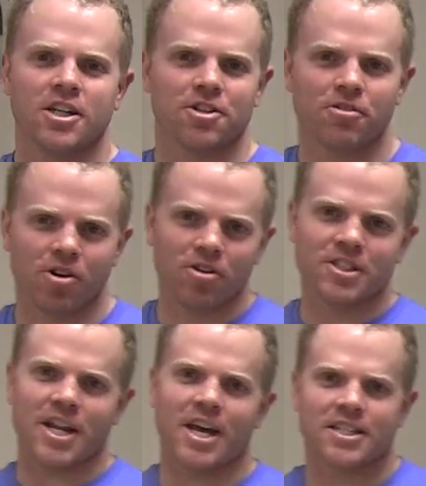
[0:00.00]
So goal
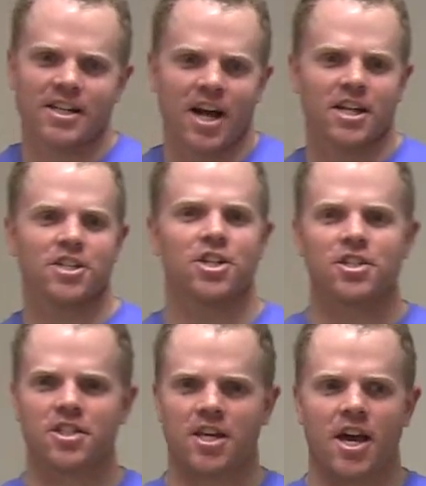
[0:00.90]
today is to kind of
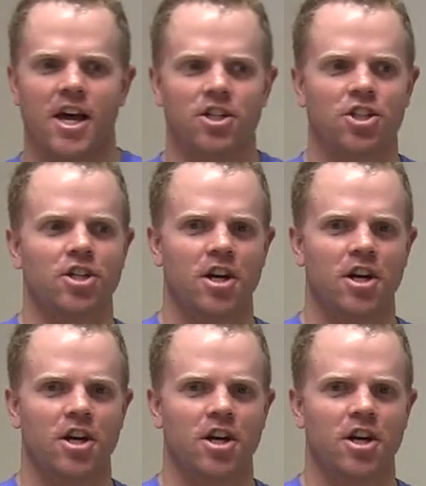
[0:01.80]
just catch